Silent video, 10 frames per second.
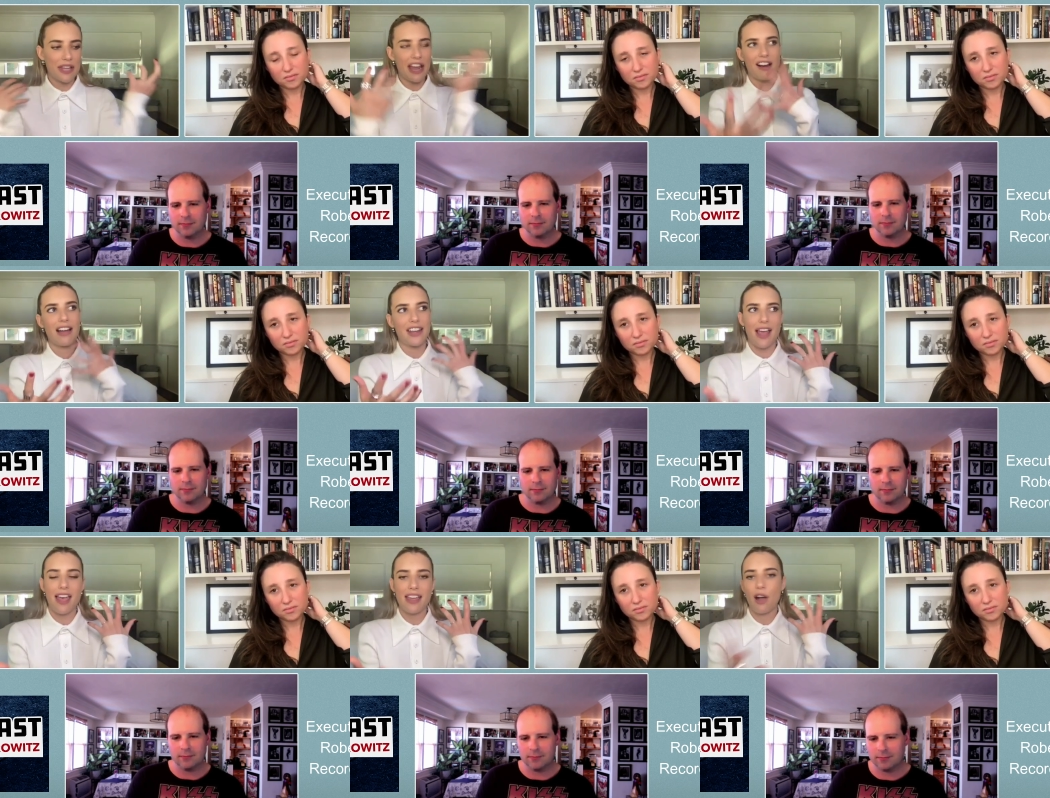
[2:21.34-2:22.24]
Speaker 1: Kara and
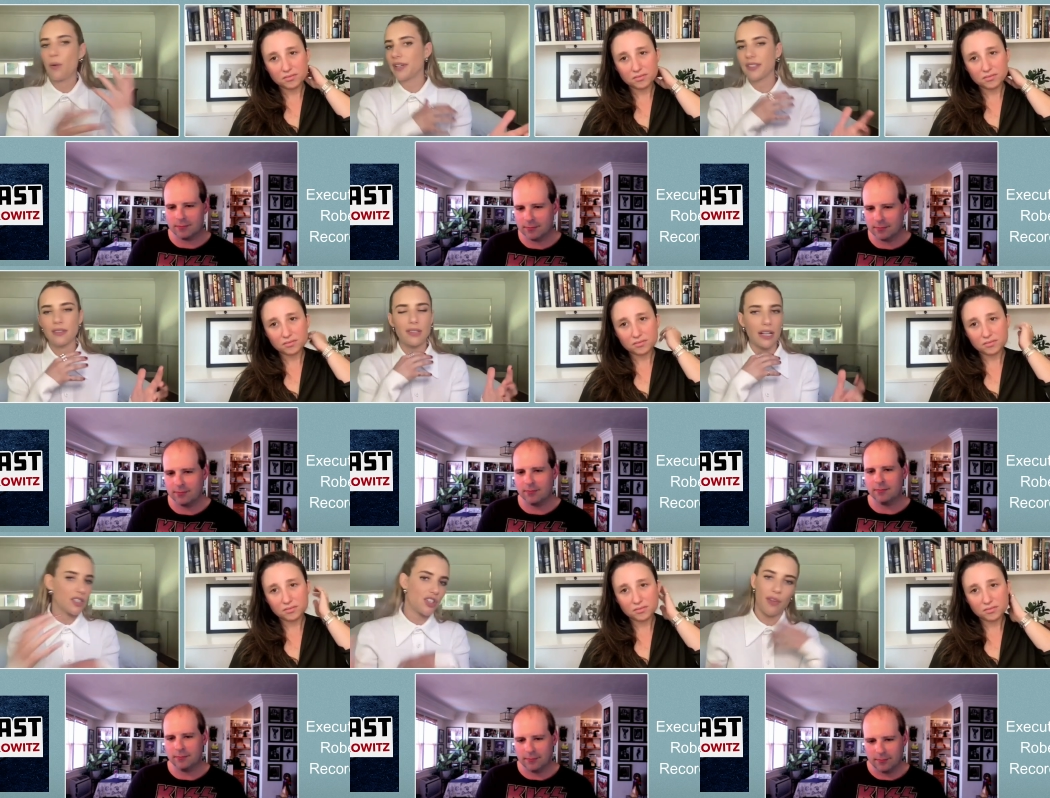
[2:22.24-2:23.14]
I always
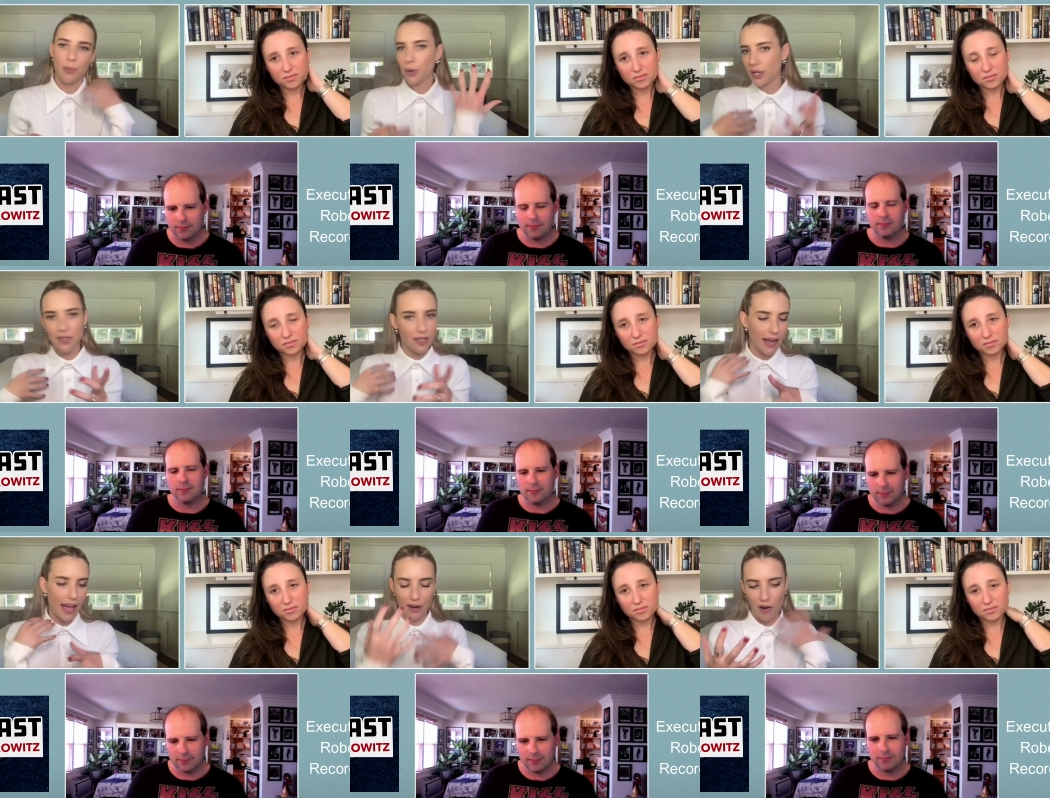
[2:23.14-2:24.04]
sent each other books
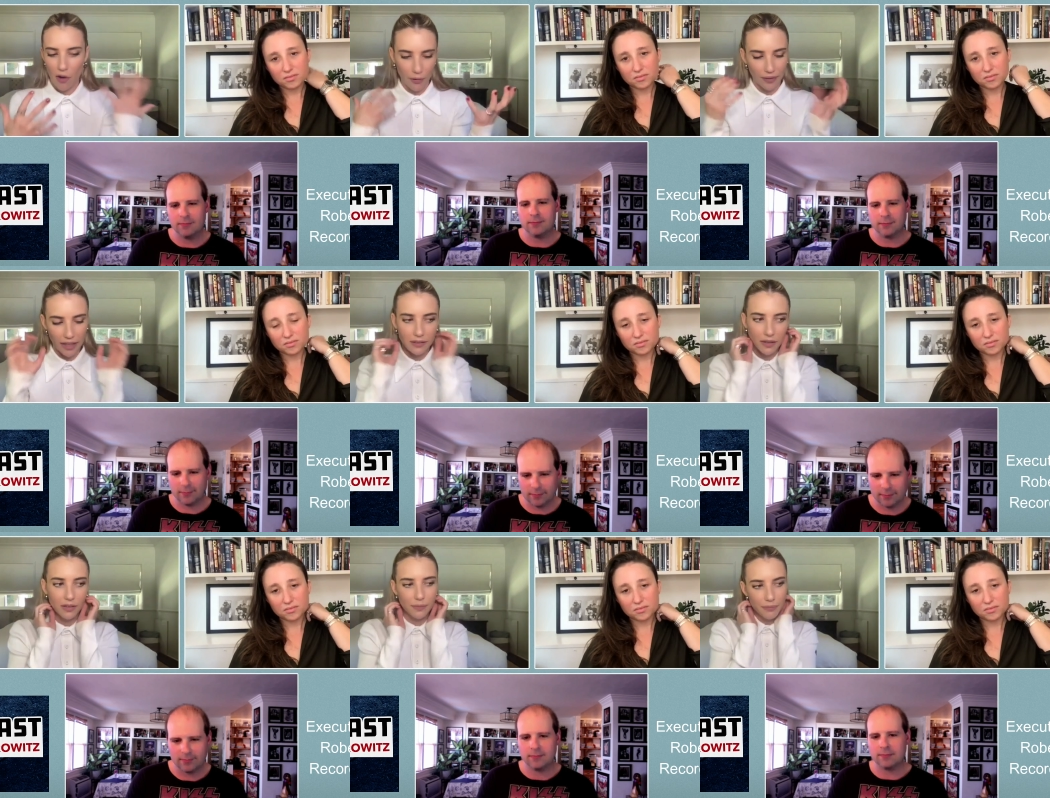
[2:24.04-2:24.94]
and had our own like
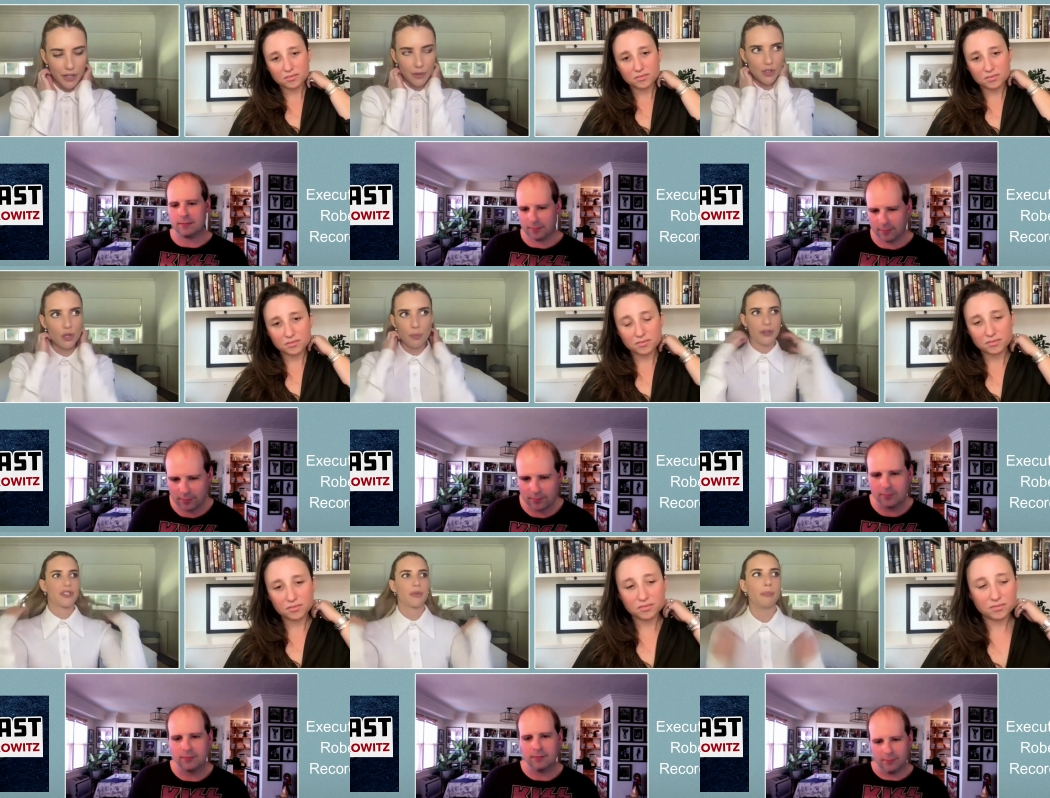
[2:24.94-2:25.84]
little, you know,
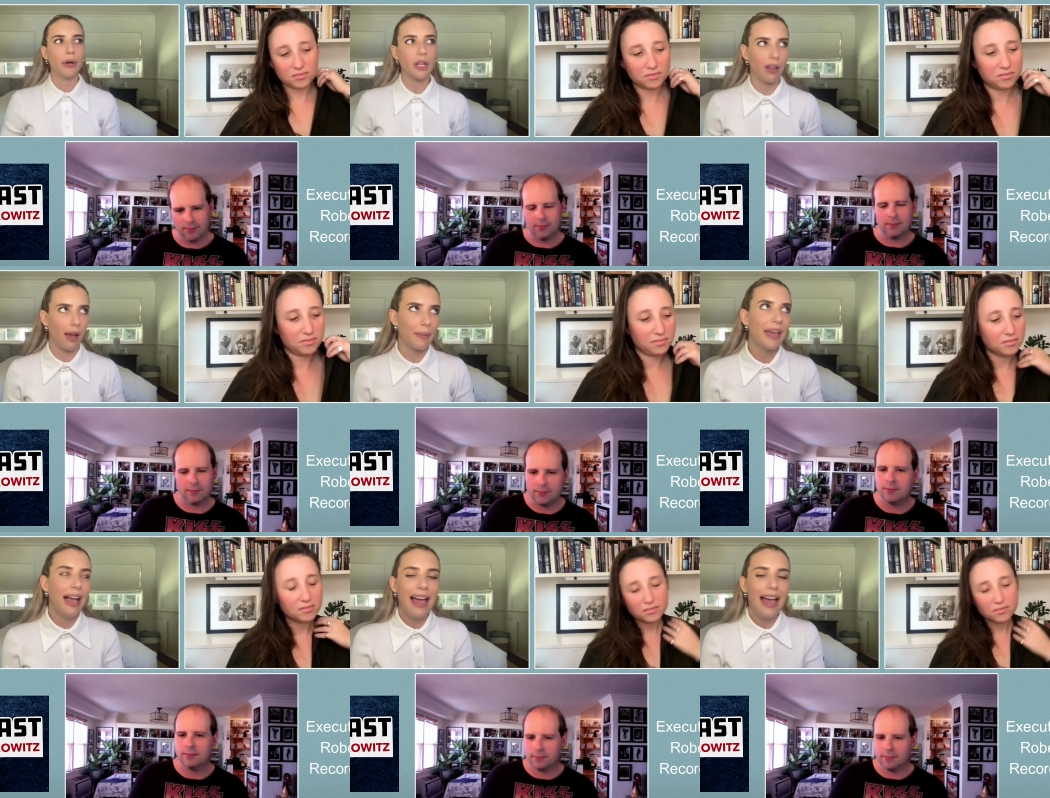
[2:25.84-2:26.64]
2-person book club.